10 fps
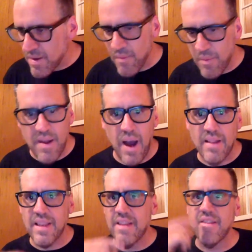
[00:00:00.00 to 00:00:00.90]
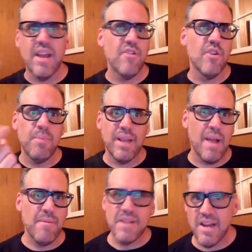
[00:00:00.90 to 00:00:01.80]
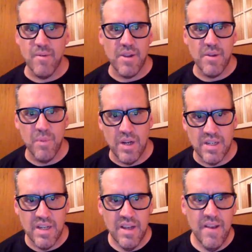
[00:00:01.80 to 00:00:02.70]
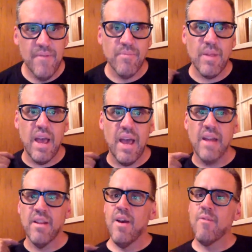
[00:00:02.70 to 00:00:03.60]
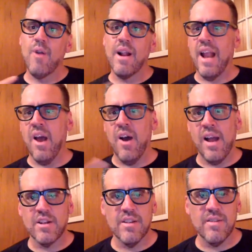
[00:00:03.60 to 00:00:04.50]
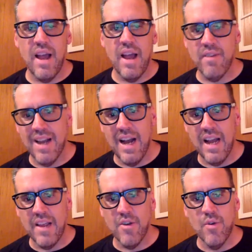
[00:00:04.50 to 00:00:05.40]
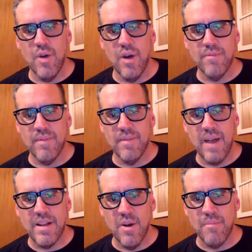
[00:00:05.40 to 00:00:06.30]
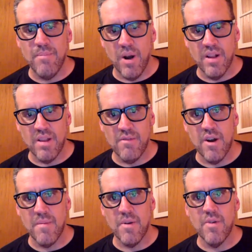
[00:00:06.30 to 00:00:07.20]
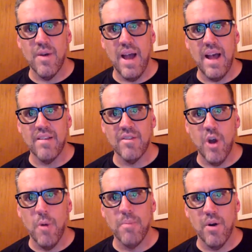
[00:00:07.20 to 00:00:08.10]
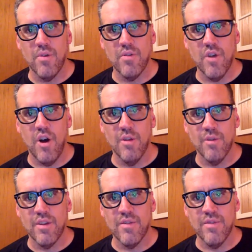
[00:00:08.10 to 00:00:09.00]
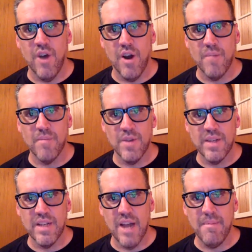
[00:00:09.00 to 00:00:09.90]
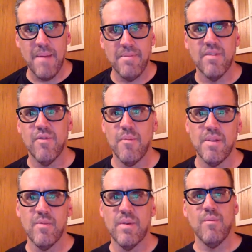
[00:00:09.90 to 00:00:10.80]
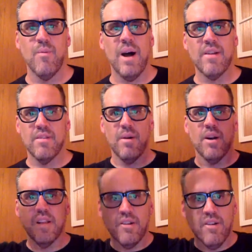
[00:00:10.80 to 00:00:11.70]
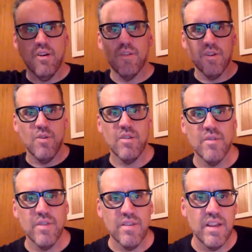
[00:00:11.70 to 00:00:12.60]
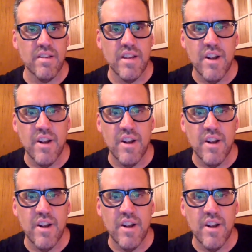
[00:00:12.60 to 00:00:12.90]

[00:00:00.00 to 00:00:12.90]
You know, these days you can put cameras anywhere you want. And right now, I have a guy who I know, a barley farmer who has GoPros all over his farm doing time lapses for me, so we can watch the barley grow over the course of the season.